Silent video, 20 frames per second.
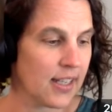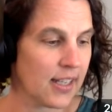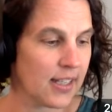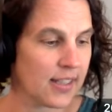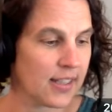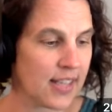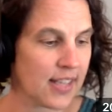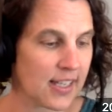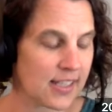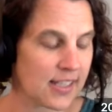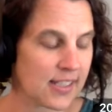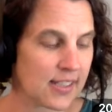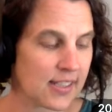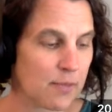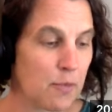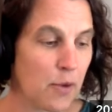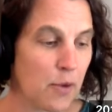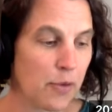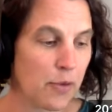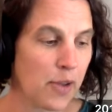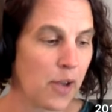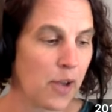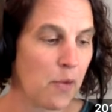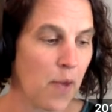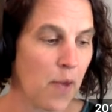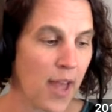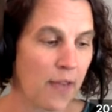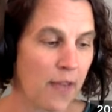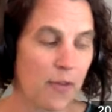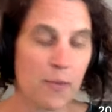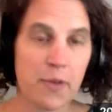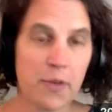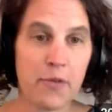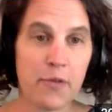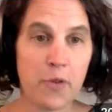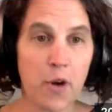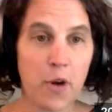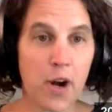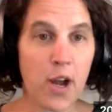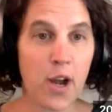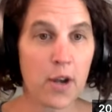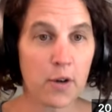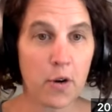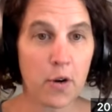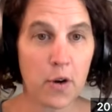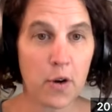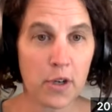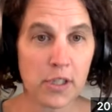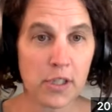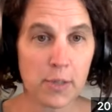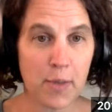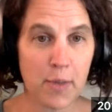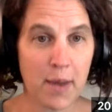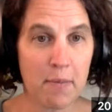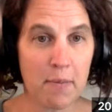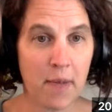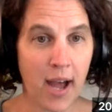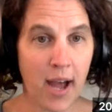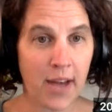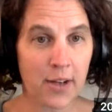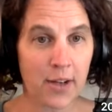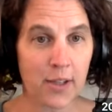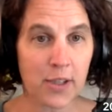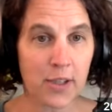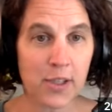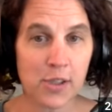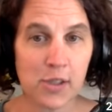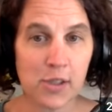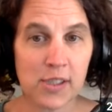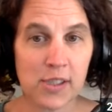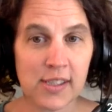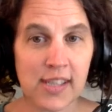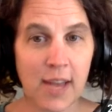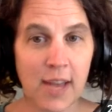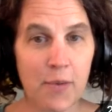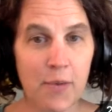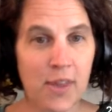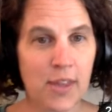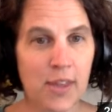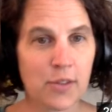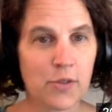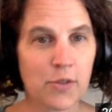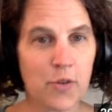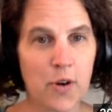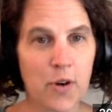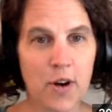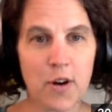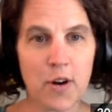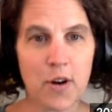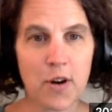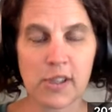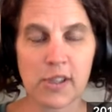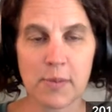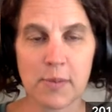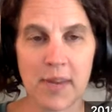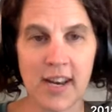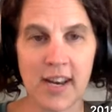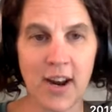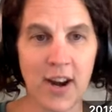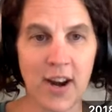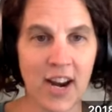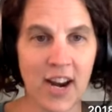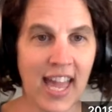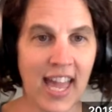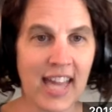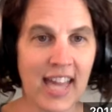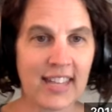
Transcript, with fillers: this moving away from the four horsemen model. Could you say what those four horsemen are again?